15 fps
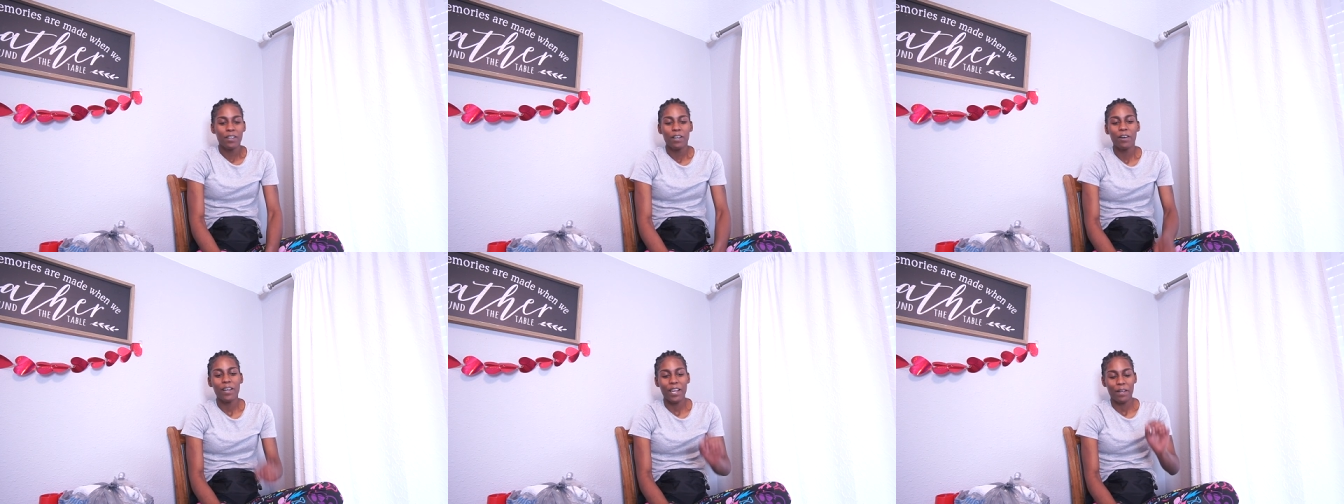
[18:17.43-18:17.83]

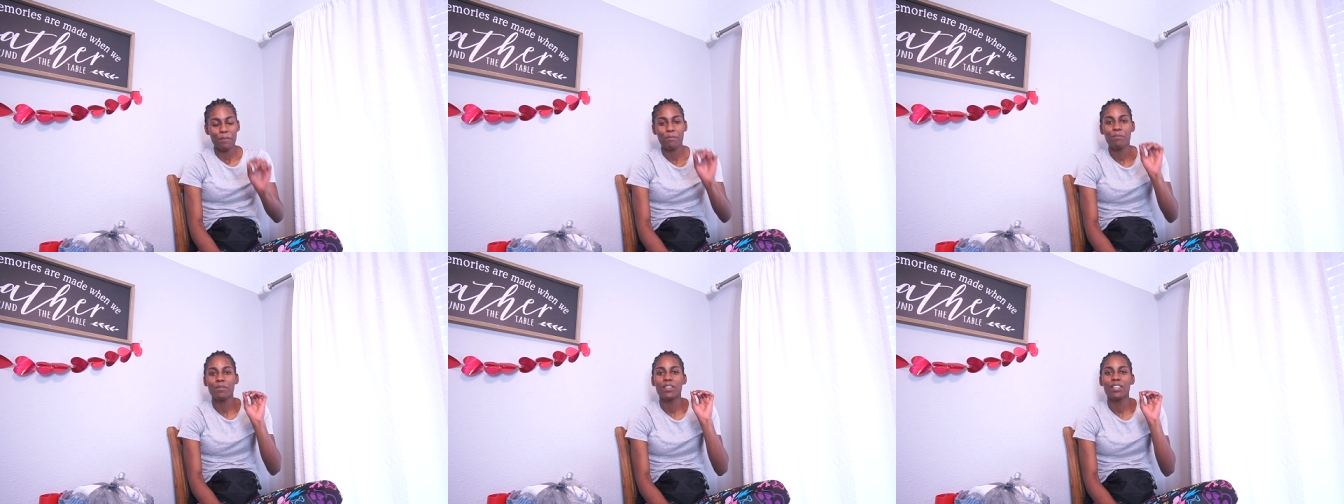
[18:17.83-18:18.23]
Okay,
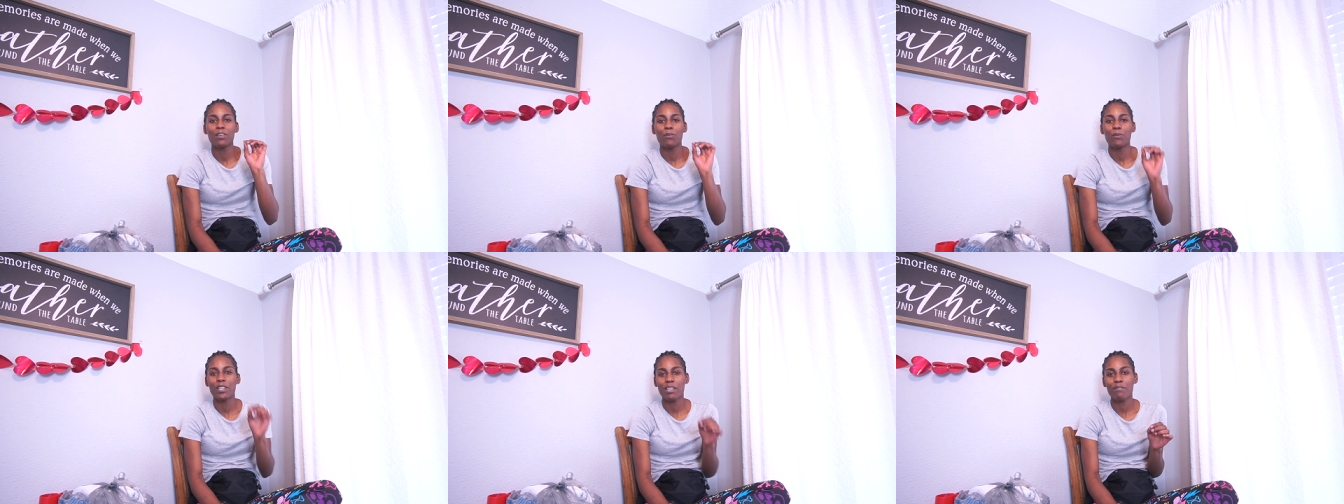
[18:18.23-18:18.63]

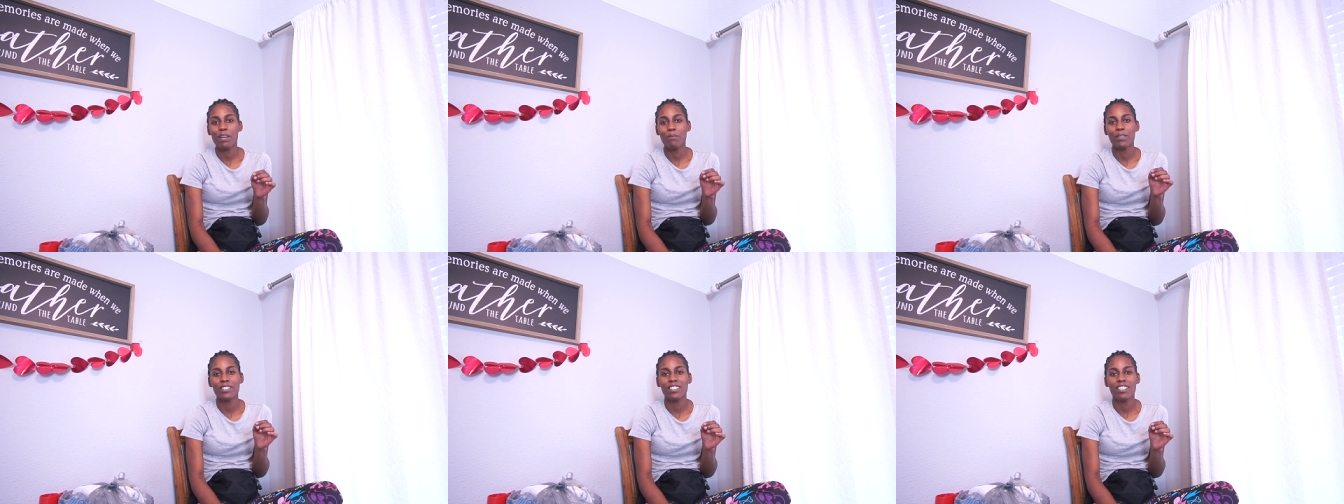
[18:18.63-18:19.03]
Whenever I
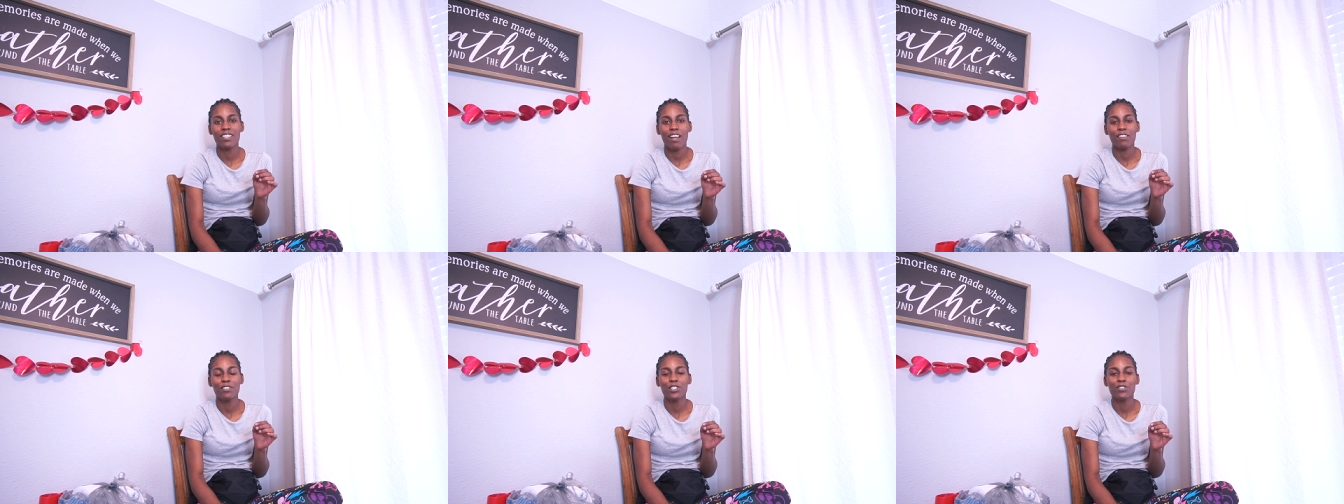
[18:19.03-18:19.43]
went to the
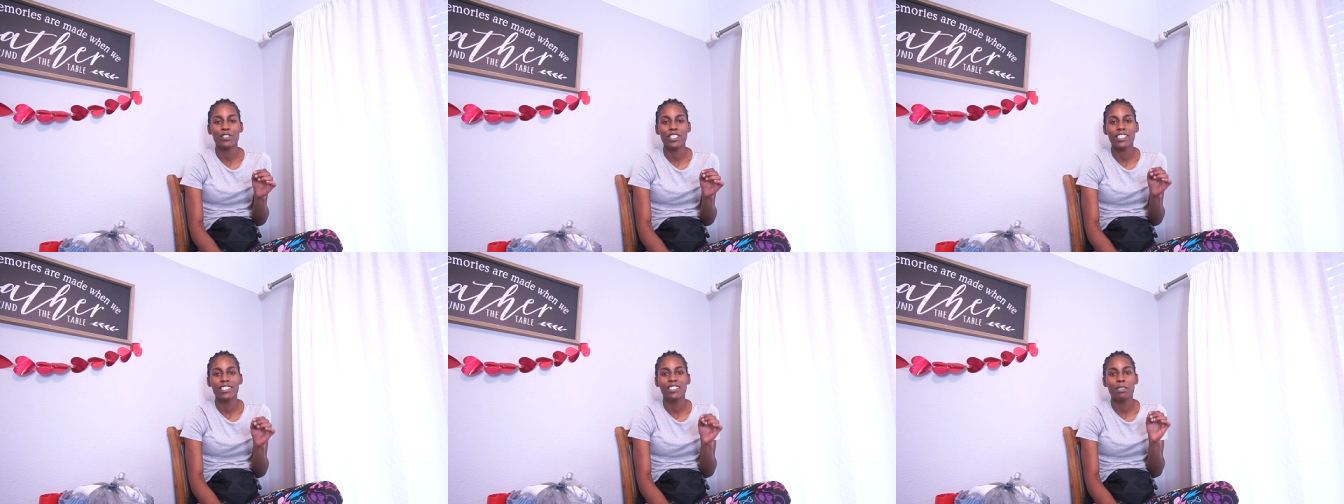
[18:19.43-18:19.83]
Dollar
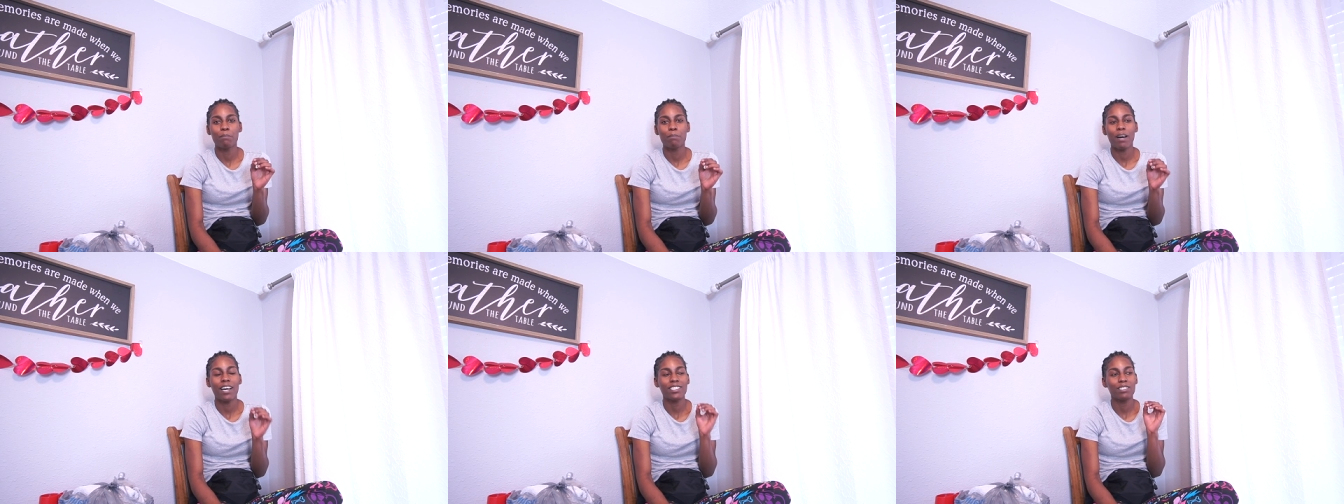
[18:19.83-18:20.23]
Tree to
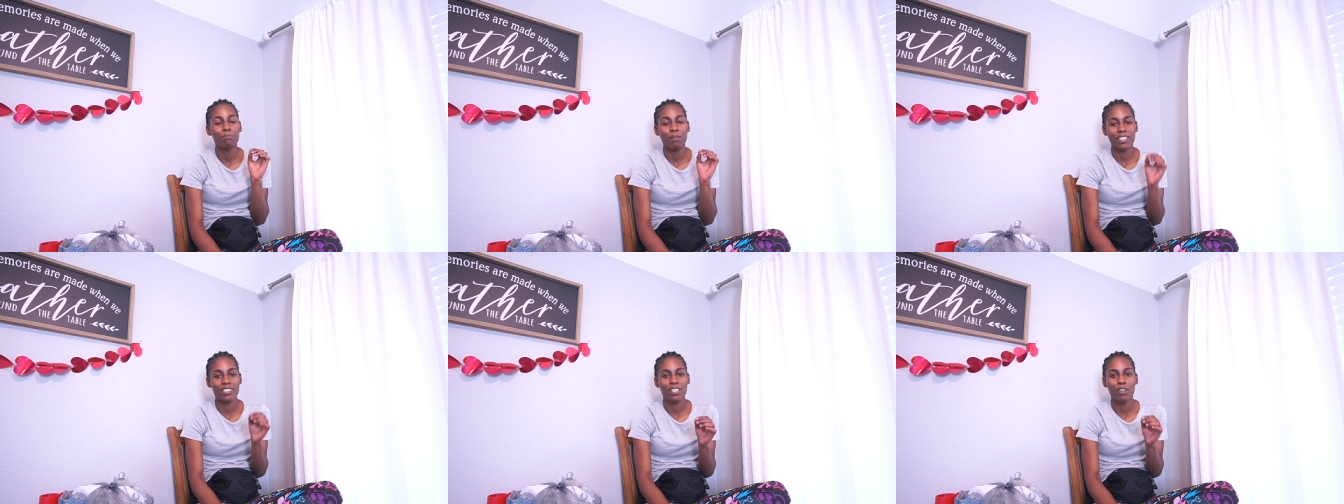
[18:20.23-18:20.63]
buy
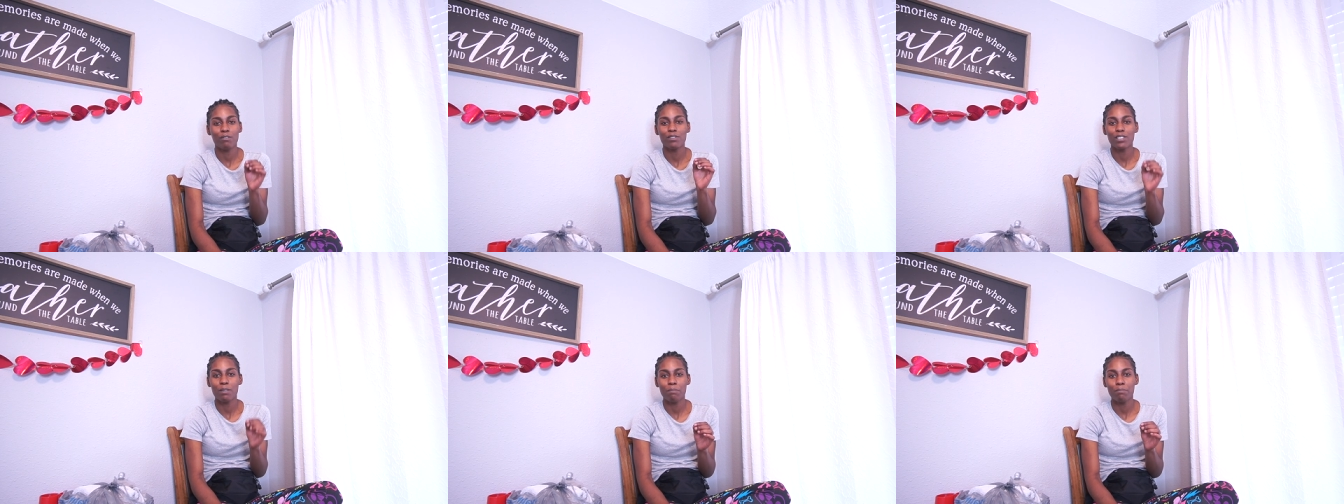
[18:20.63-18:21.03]
myself
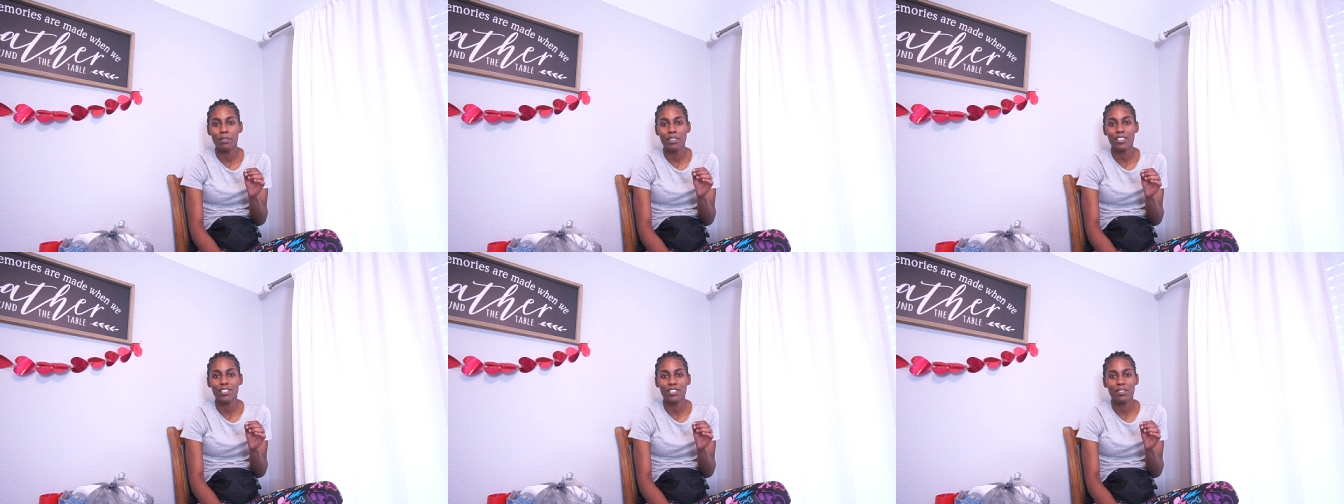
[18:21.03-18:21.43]
some
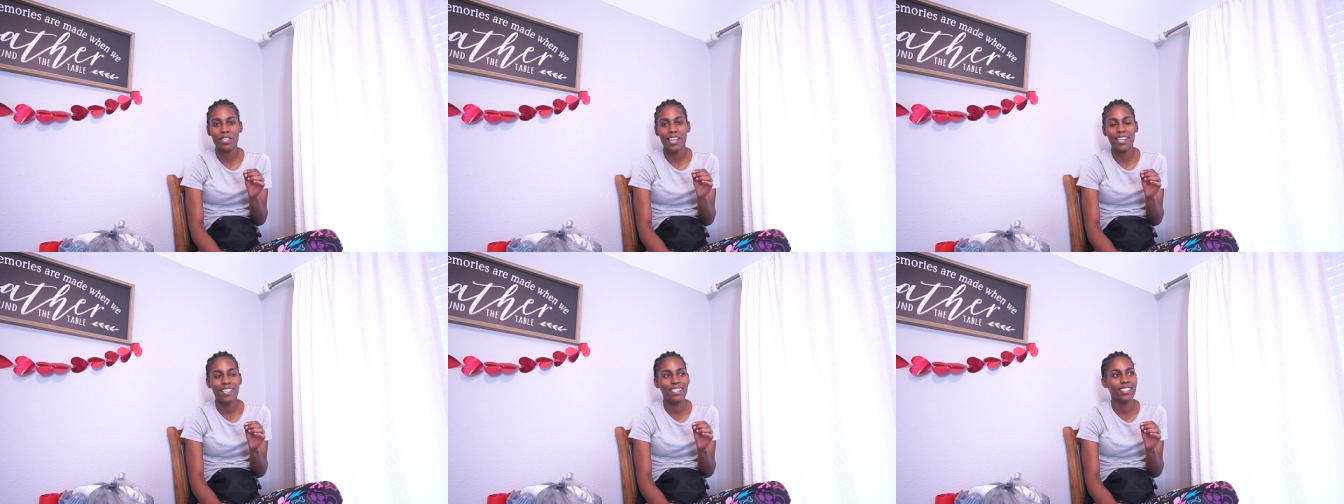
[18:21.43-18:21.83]
books, you
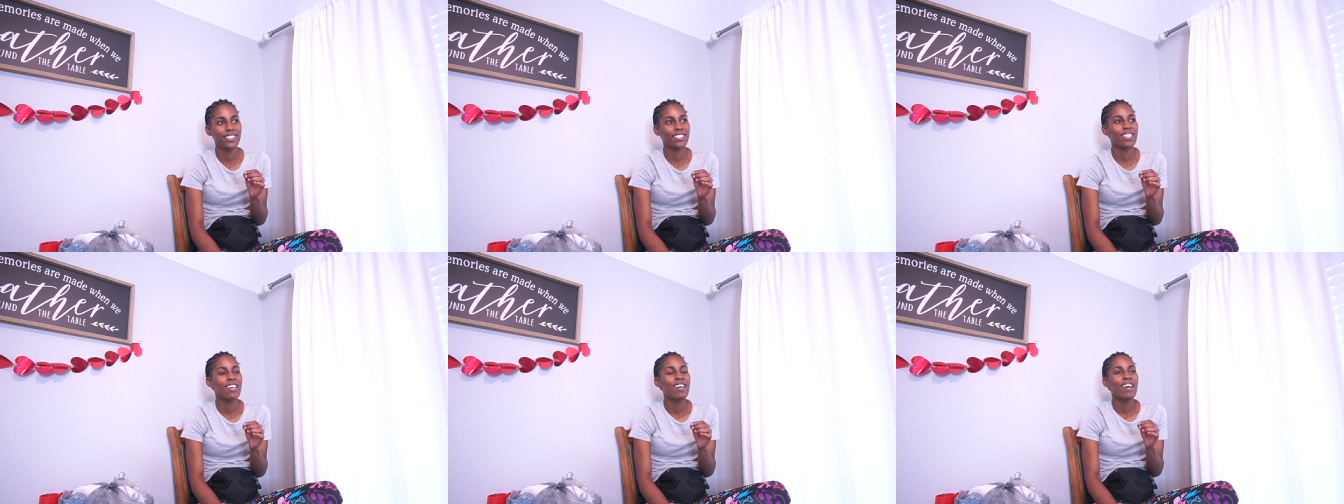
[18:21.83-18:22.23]

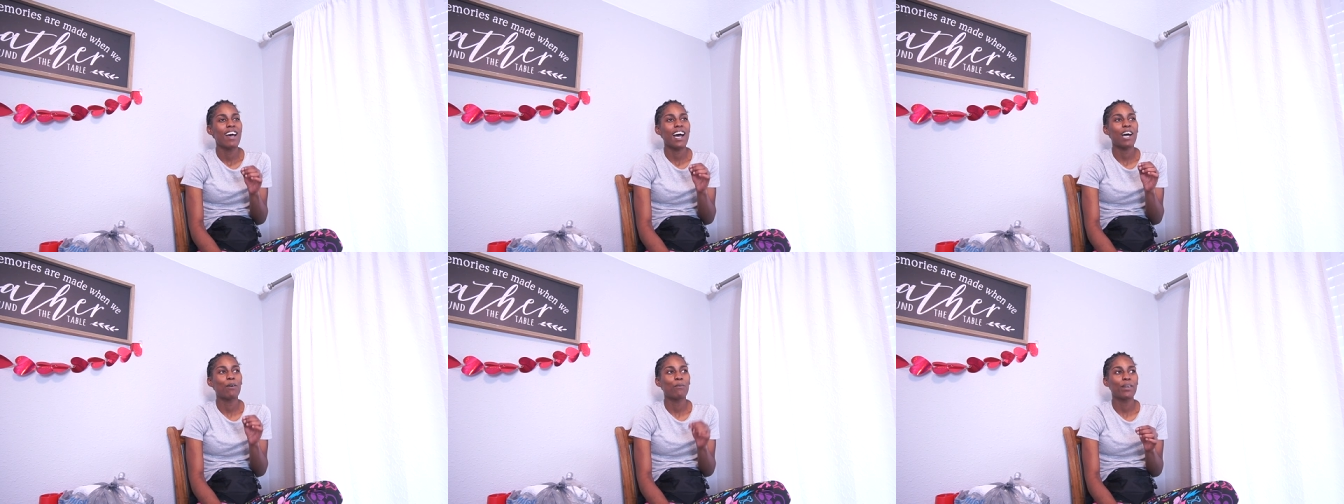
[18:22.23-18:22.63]
guys,
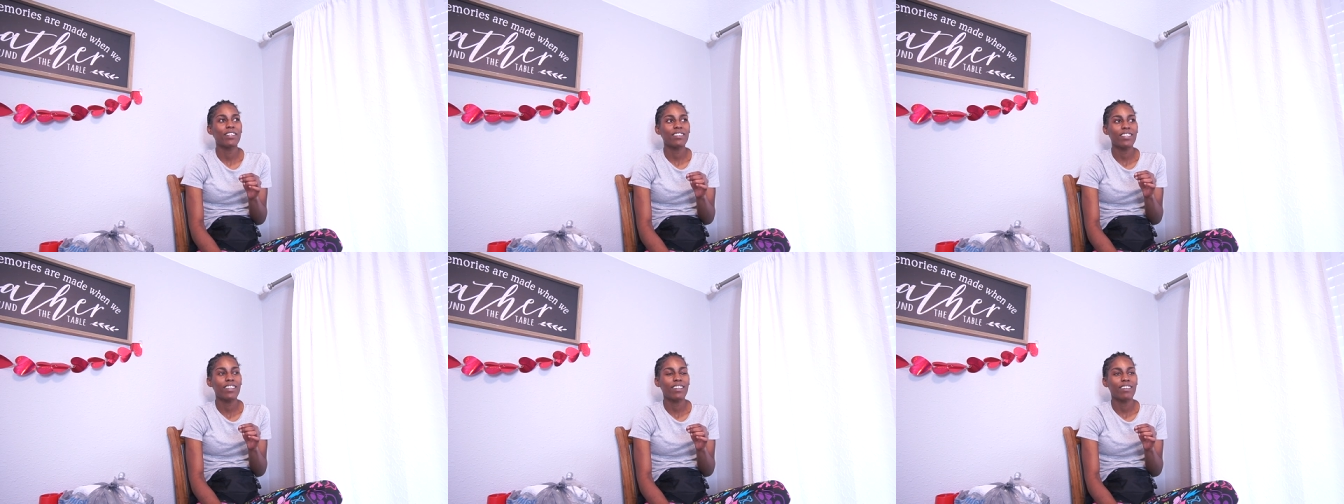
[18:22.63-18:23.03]
I went
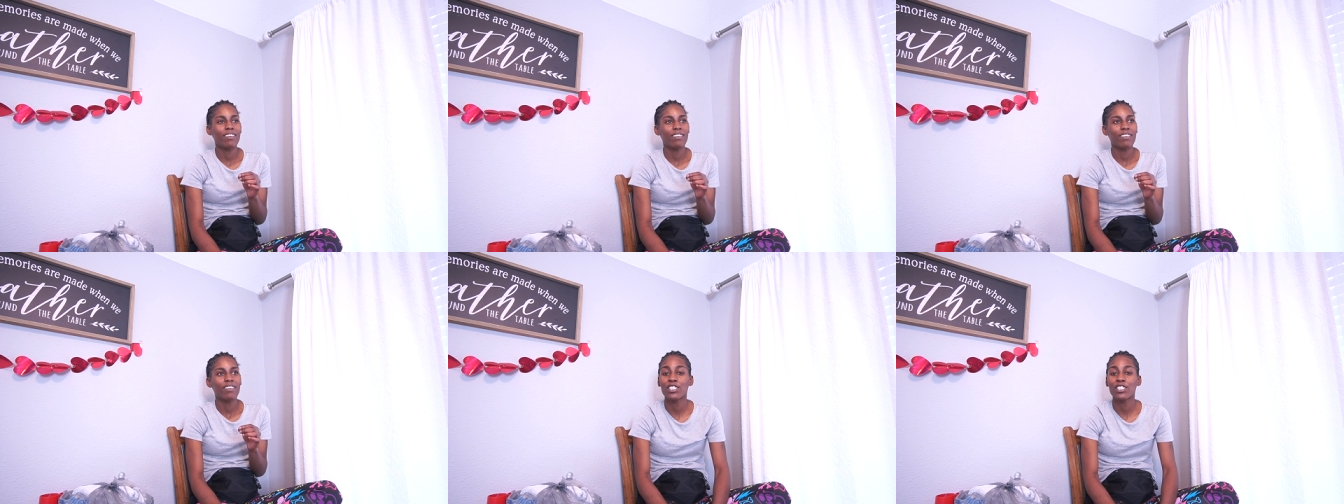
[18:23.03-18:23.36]
there.